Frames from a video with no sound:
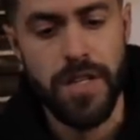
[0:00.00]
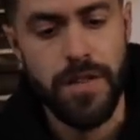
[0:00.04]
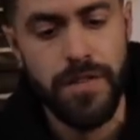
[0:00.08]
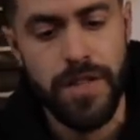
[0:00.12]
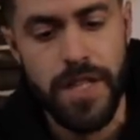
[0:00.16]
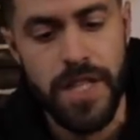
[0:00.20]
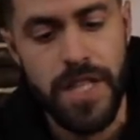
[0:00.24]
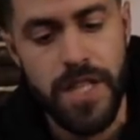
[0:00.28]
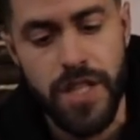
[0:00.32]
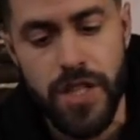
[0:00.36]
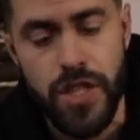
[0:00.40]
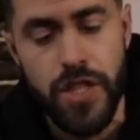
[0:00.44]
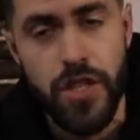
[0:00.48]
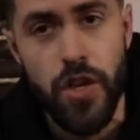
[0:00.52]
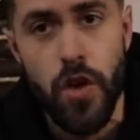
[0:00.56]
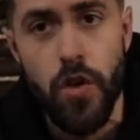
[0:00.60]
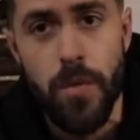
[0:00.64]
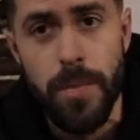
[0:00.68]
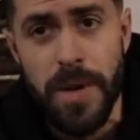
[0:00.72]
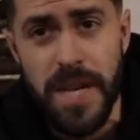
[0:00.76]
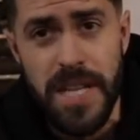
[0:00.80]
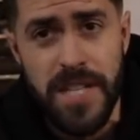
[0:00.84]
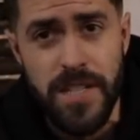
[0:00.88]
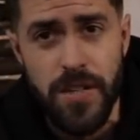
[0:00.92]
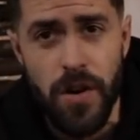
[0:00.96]
You've seen it so
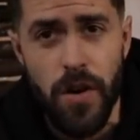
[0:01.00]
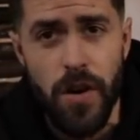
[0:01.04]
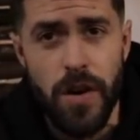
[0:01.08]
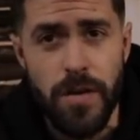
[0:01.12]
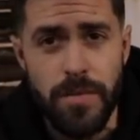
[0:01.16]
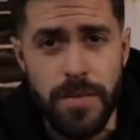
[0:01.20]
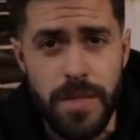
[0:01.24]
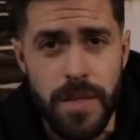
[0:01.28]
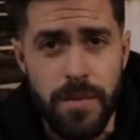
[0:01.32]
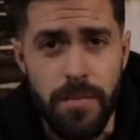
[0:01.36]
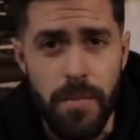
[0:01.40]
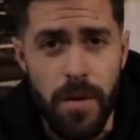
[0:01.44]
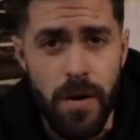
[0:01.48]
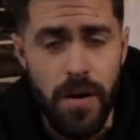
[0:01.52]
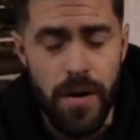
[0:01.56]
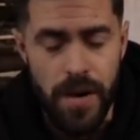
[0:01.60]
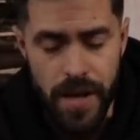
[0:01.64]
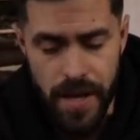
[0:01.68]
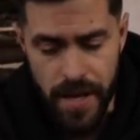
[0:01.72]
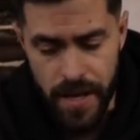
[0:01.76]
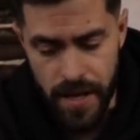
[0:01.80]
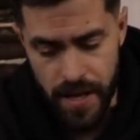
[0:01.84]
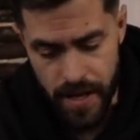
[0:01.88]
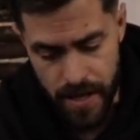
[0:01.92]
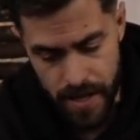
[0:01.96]
many times in
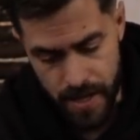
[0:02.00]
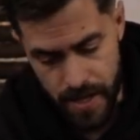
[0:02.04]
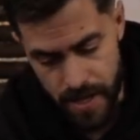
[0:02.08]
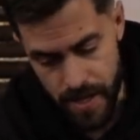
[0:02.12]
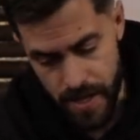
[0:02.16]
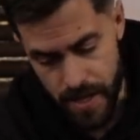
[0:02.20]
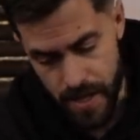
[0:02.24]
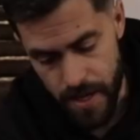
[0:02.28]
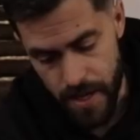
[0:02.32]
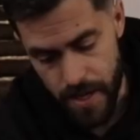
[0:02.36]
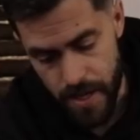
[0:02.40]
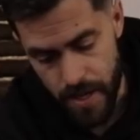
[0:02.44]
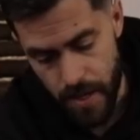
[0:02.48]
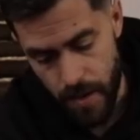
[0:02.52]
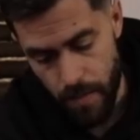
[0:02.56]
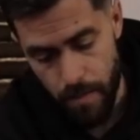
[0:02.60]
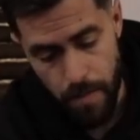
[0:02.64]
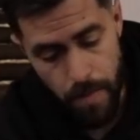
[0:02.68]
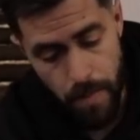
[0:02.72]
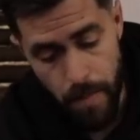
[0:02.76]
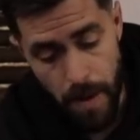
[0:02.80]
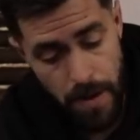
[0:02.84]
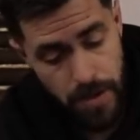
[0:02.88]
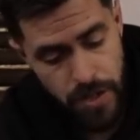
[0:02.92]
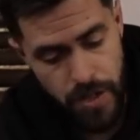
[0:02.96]
my
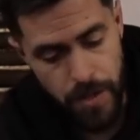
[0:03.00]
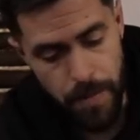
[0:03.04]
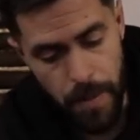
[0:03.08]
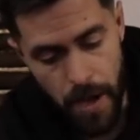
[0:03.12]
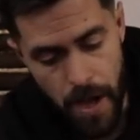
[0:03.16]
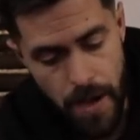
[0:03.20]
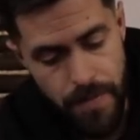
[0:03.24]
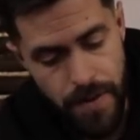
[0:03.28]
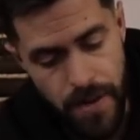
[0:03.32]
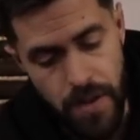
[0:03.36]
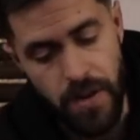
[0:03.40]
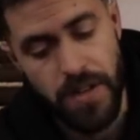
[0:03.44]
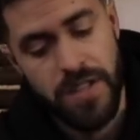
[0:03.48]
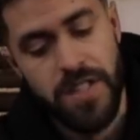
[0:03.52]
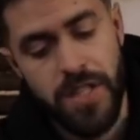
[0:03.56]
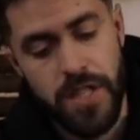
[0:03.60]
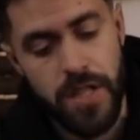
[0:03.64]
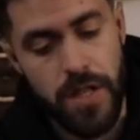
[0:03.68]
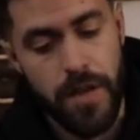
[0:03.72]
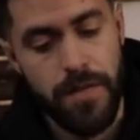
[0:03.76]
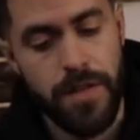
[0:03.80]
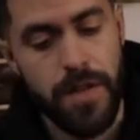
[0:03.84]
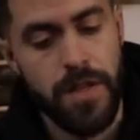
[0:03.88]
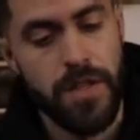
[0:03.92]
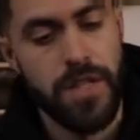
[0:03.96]
most of my
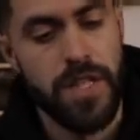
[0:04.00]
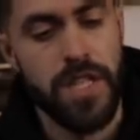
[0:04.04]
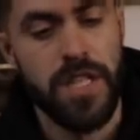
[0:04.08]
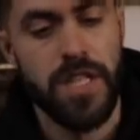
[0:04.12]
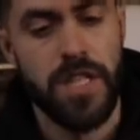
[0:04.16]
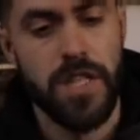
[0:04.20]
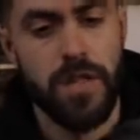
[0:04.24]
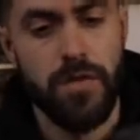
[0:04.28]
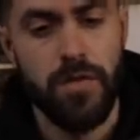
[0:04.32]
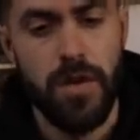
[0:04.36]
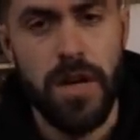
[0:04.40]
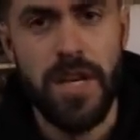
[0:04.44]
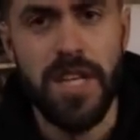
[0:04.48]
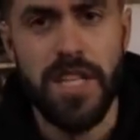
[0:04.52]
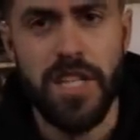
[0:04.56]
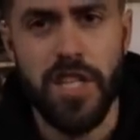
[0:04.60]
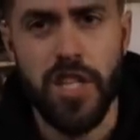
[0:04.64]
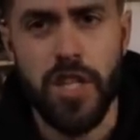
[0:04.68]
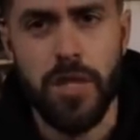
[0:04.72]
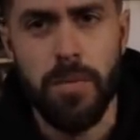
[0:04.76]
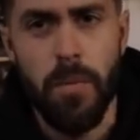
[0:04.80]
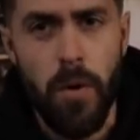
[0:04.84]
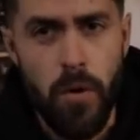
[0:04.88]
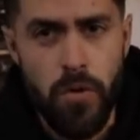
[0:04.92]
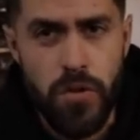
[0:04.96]
overnighters I've used this. It's really
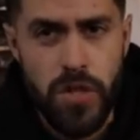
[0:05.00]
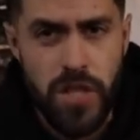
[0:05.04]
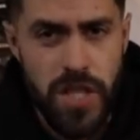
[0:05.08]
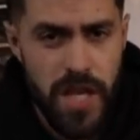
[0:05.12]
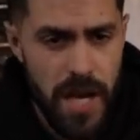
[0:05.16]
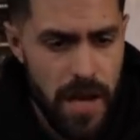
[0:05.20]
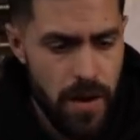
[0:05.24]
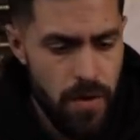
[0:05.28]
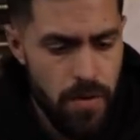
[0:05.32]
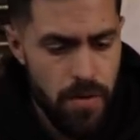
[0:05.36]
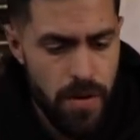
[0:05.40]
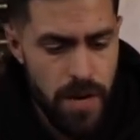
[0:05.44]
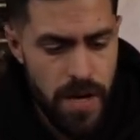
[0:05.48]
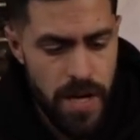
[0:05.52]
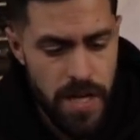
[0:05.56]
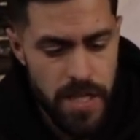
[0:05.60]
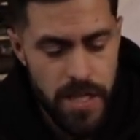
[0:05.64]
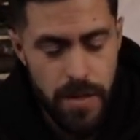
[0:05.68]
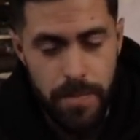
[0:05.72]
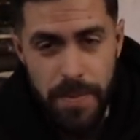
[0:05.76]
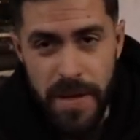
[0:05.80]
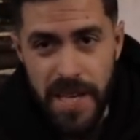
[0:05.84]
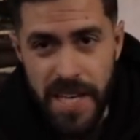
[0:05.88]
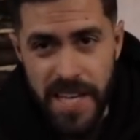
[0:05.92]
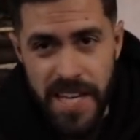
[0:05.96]
small scale.
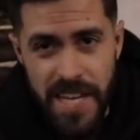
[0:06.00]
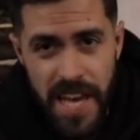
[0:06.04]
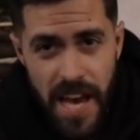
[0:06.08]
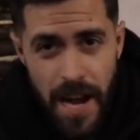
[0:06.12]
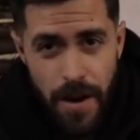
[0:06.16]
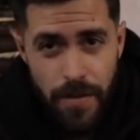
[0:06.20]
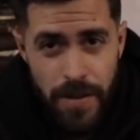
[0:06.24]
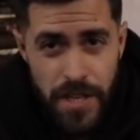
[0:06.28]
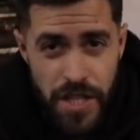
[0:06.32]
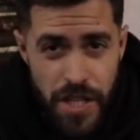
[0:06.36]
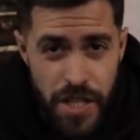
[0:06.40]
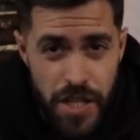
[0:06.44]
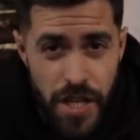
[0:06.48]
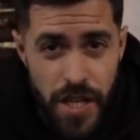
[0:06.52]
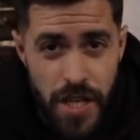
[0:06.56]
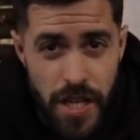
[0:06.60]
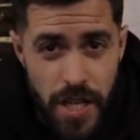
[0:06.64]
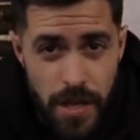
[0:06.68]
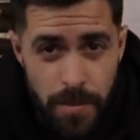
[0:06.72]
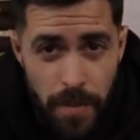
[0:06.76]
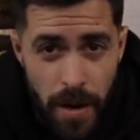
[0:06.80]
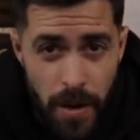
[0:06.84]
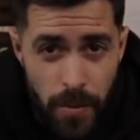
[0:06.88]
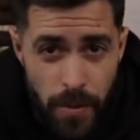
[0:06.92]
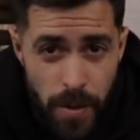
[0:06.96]
It's a bit garish.
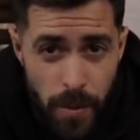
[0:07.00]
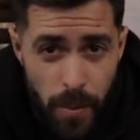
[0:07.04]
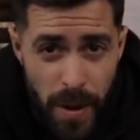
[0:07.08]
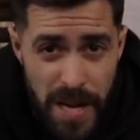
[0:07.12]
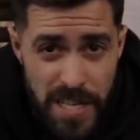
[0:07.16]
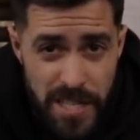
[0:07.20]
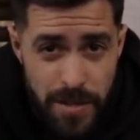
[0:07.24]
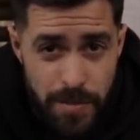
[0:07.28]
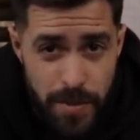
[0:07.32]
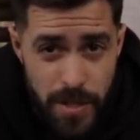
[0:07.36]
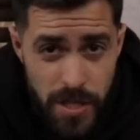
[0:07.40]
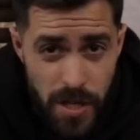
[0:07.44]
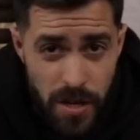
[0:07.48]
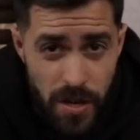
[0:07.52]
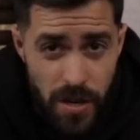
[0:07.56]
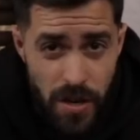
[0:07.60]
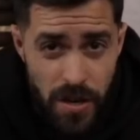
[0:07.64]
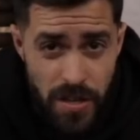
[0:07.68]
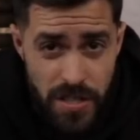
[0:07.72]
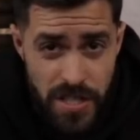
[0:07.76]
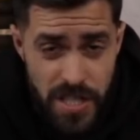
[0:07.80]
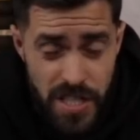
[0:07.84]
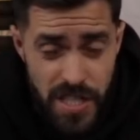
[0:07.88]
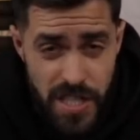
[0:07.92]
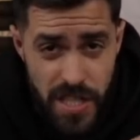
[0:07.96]
You might want to wear some
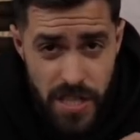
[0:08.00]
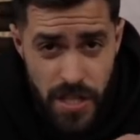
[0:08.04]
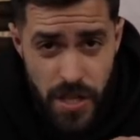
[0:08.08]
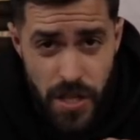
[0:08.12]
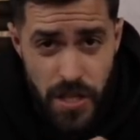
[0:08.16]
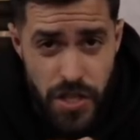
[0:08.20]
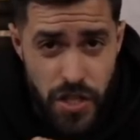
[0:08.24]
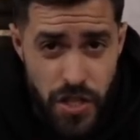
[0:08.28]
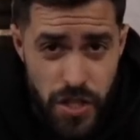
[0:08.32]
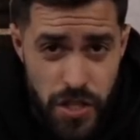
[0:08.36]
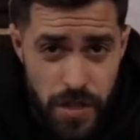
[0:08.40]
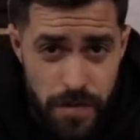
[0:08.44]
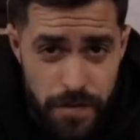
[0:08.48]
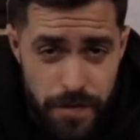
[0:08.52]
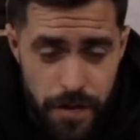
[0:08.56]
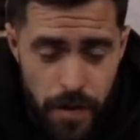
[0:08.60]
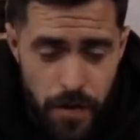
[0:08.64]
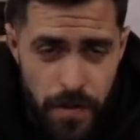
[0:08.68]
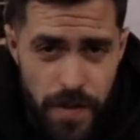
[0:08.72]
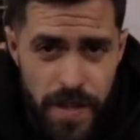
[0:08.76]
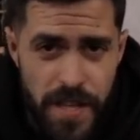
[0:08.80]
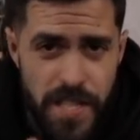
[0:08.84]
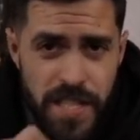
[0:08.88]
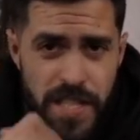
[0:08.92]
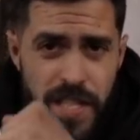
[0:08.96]
sunglasses as I just
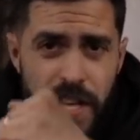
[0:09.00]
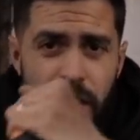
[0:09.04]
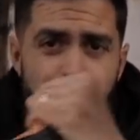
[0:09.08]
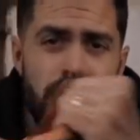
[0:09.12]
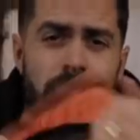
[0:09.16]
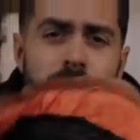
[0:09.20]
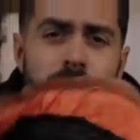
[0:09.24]
unfold this.